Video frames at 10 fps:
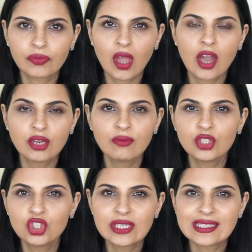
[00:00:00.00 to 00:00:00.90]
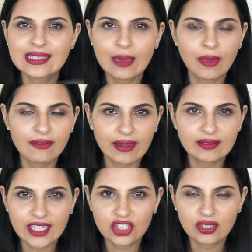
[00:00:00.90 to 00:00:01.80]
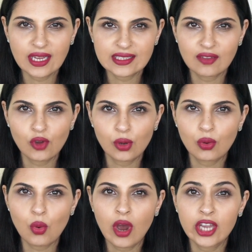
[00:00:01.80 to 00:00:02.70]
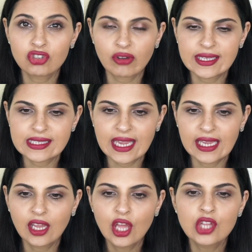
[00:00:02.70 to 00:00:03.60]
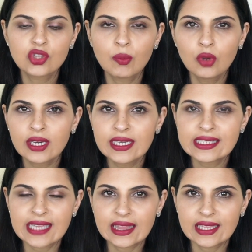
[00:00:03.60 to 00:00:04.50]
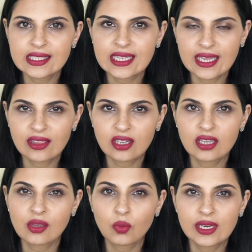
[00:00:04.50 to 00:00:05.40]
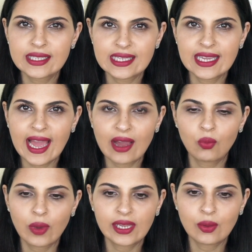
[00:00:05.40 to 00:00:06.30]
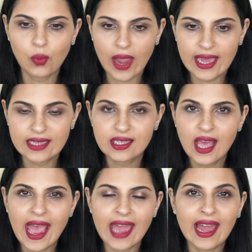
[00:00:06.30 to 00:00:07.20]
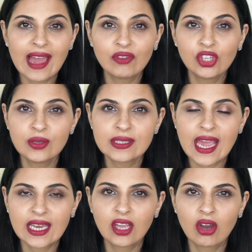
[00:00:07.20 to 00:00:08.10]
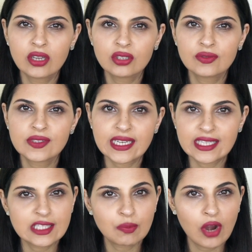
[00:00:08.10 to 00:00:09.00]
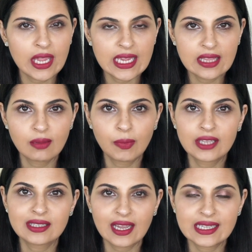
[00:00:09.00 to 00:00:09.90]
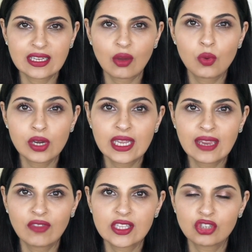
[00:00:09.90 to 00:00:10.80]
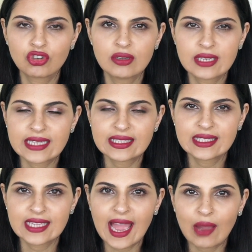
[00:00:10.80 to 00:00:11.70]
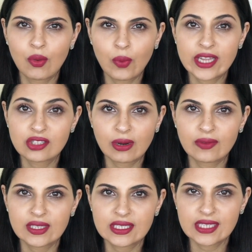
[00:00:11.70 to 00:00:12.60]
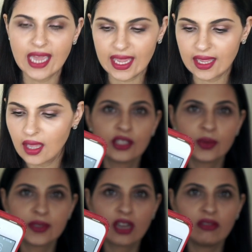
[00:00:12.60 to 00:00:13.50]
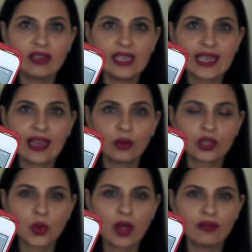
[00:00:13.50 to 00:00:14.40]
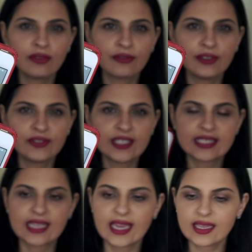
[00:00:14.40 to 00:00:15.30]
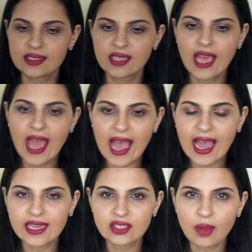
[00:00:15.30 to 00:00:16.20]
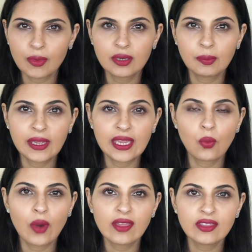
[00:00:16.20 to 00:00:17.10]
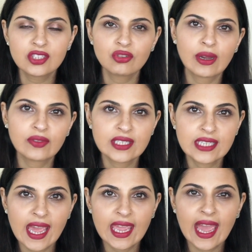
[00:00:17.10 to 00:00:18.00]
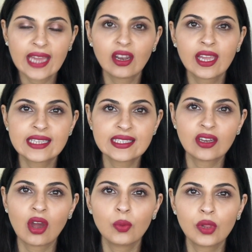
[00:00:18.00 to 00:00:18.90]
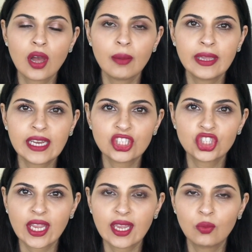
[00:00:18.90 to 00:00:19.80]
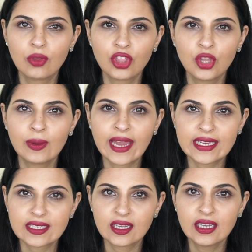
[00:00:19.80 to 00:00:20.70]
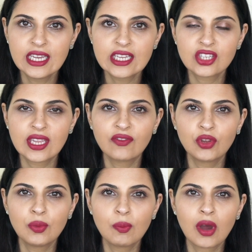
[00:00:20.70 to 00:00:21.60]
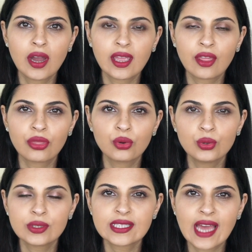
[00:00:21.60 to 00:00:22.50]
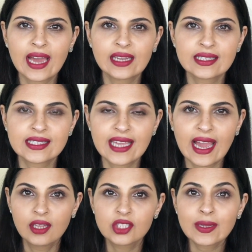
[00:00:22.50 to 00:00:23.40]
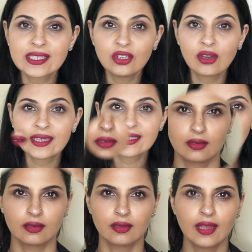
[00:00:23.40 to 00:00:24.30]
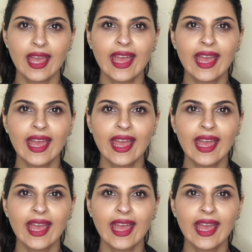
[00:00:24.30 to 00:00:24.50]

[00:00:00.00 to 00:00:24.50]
I don't usually set my foundation, as I've got quite dry skin, so I'm not going to set this either because I want to see how well it wears. And I haven't used any kind of setting spray either because, like I said, I want to give this a true test and see how it wears throughout the day. So it's currently now 12:56, and I'm going to be wearing this throughout the day, and like I said, I will come in and check in with you later to give you my thoughts and see how it. So I'll see you guys in a bit.